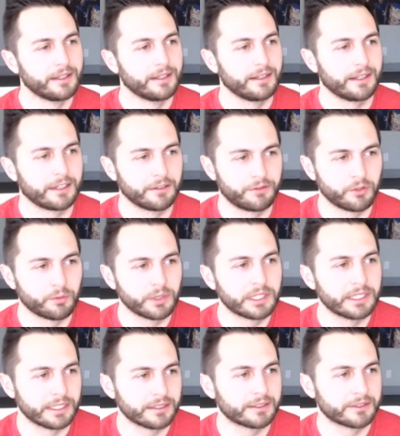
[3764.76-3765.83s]
If you're
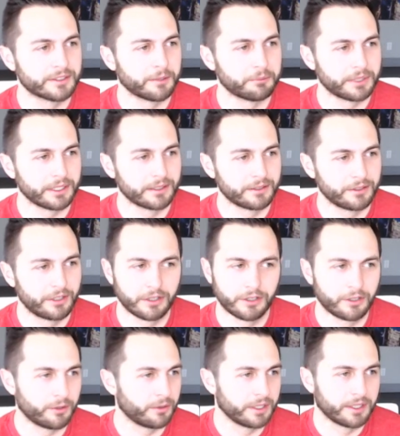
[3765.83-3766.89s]
really into something, you're gonna
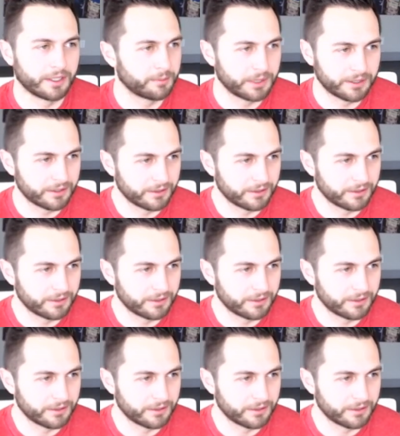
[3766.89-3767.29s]
know a lot about it.